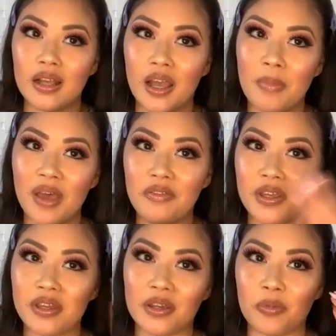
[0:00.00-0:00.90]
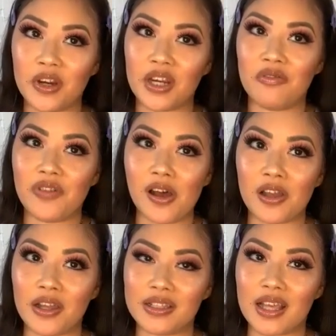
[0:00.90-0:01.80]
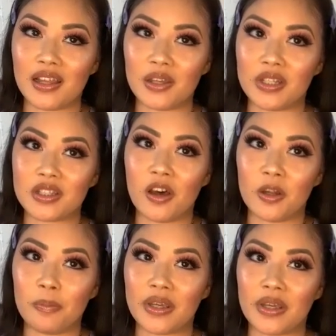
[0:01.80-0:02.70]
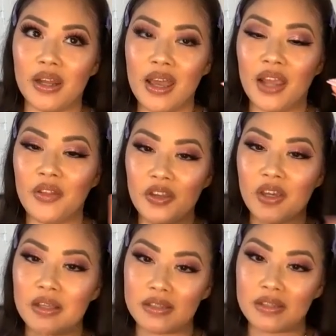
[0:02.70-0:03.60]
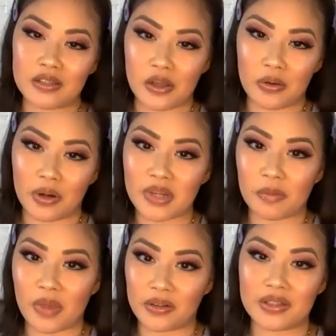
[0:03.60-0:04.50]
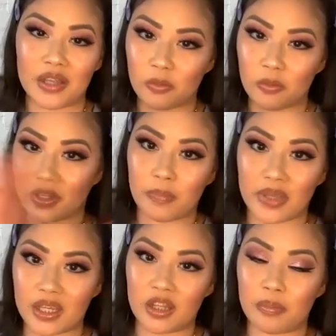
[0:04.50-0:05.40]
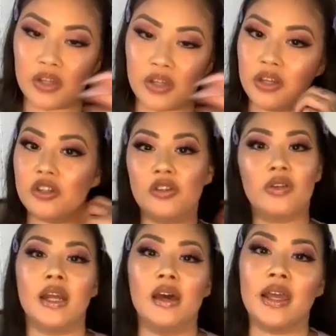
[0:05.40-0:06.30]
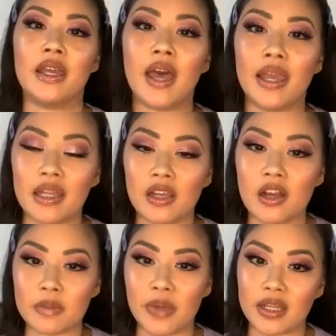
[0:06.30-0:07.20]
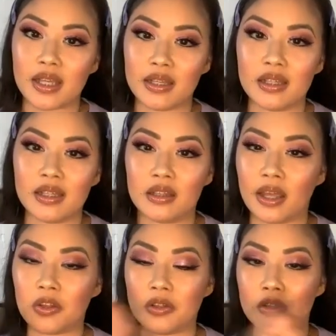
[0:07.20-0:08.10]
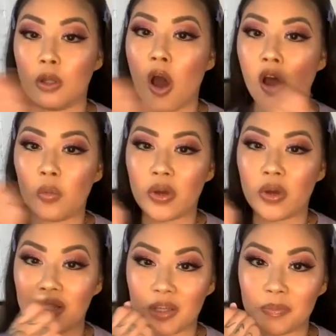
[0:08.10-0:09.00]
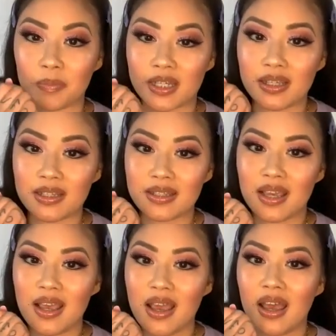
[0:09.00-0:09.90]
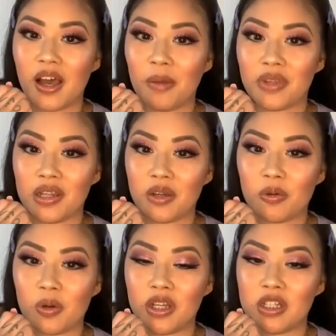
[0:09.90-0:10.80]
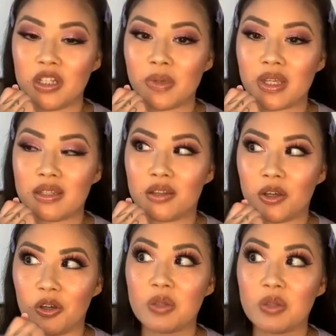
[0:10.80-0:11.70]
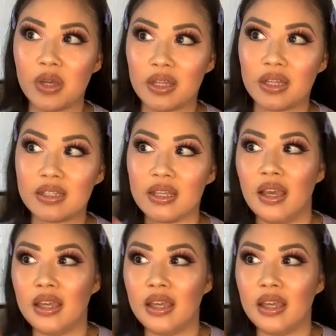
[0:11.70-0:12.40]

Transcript: I'm having a brain fog and exactly what it's called, but I think you guys know what I'm talking about. It's like really big in the beauty industry right now. Like Kylie Cosmetics has it. It's like those long wearing lipsticks, the liquid ones, because those ones,